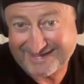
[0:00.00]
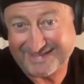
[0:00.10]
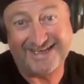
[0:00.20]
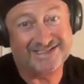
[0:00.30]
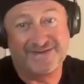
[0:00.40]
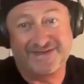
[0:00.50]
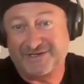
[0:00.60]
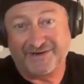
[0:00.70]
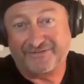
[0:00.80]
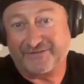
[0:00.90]
It's a text
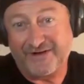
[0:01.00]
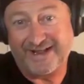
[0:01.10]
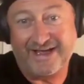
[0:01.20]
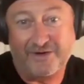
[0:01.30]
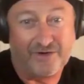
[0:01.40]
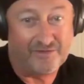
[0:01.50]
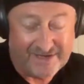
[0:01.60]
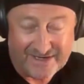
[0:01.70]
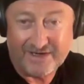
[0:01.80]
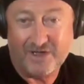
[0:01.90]
message on a Friday or a
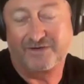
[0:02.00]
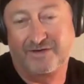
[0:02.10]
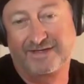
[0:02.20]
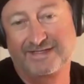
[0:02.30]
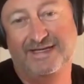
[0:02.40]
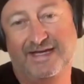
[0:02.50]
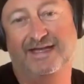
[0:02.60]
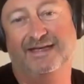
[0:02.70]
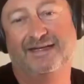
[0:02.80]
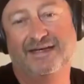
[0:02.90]
written note, like you
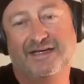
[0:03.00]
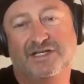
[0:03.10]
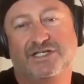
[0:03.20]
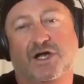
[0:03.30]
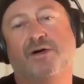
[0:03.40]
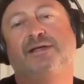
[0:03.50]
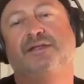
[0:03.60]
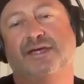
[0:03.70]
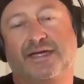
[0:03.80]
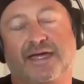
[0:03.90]
said, and showing
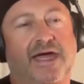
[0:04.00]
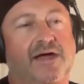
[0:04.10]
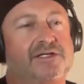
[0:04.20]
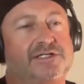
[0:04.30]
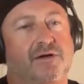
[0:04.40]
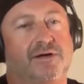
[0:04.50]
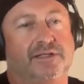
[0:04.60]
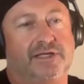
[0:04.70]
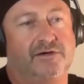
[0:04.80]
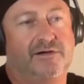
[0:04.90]
that you care and
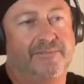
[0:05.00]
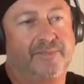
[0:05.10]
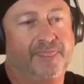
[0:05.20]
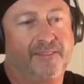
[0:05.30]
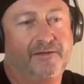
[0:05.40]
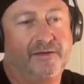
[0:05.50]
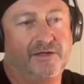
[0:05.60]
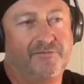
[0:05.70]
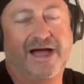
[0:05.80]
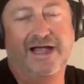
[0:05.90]
showing that
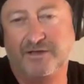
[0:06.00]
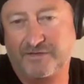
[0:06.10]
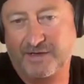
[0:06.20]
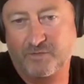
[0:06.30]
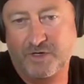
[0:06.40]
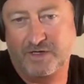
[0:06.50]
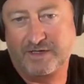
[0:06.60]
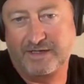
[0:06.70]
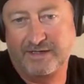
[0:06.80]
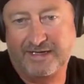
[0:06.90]
you value their
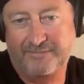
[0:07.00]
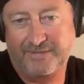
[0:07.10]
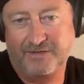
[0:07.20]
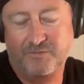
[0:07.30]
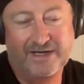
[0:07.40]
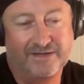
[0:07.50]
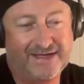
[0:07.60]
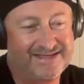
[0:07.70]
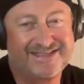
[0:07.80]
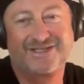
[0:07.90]
work in a way
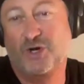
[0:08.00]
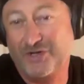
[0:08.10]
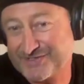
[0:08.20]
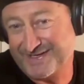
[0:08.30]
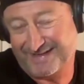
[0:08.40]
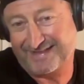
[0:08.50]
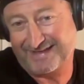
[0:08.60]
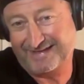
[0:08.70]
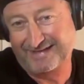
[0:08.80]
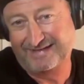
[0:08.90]
like that doesn't cost
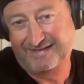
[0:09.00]
anything.